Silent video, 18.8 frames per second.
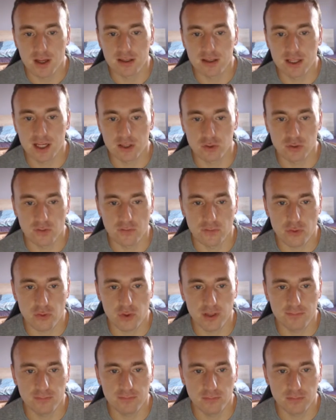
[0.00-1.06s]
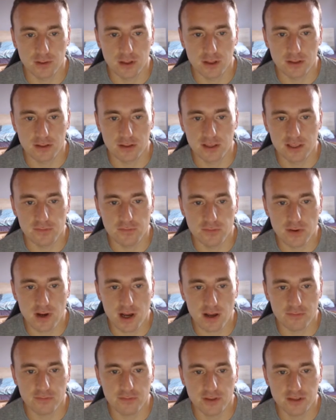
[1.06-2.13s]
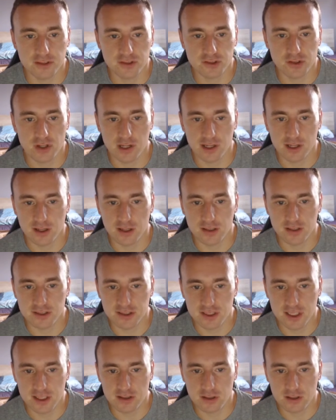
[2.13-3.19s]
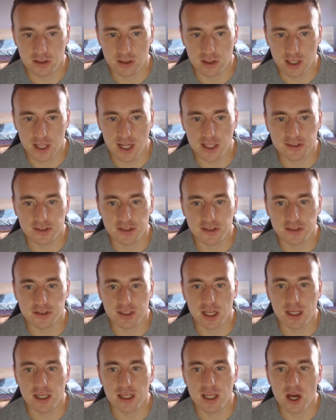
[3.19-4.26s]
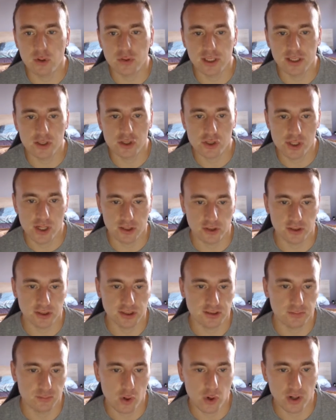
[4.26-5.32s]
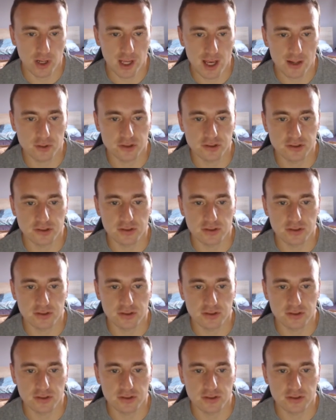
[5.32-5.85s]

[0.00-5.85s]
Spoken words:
Knight to f3, d5, striking in the center, castles, and now the exchanges. Pawn captures